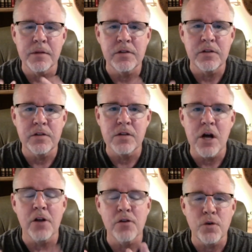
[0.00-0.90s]

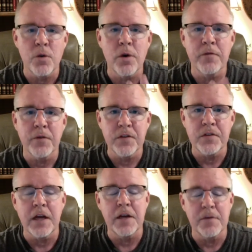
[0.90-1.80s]
story for the
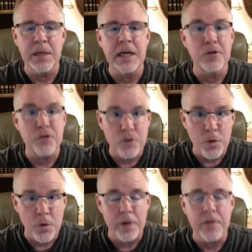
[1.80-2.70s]
sake of being a
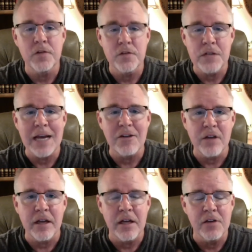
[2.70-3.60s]
story. This is
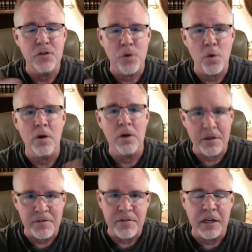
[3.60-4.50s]
actually a historical
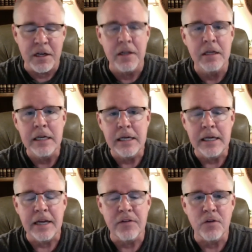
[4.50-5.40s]
event.
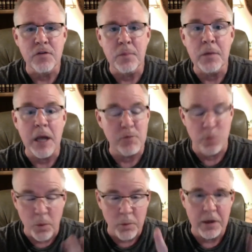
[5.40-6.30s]
And so sometimes
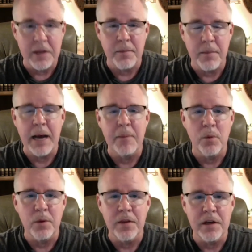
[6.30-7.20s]
when we read the Bible,
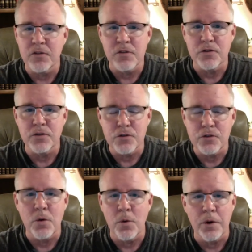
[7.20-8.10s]
we think it's just a
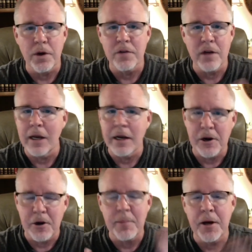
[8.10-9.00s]
story. It's kind of like
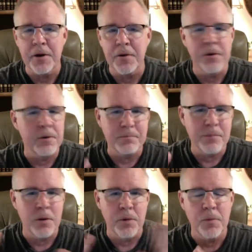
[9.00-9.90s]
Harry Potter
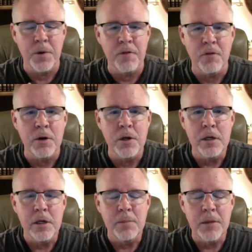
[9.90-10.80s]
or whatever
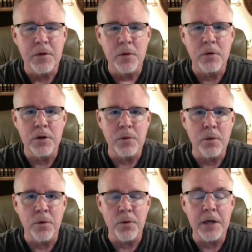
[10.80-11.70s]
mythical book you
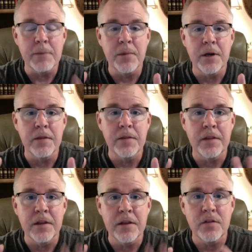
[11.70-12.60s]
want to read. But
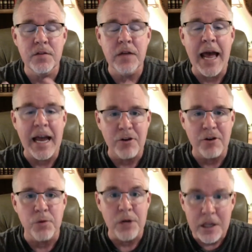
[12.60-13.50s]
this is
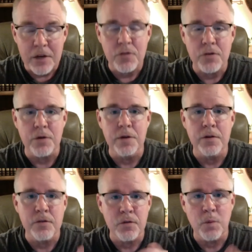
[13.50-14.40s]
actual history.
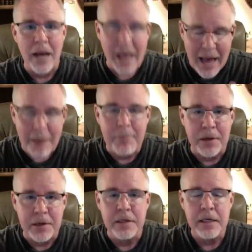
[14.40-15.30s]
This is what happened.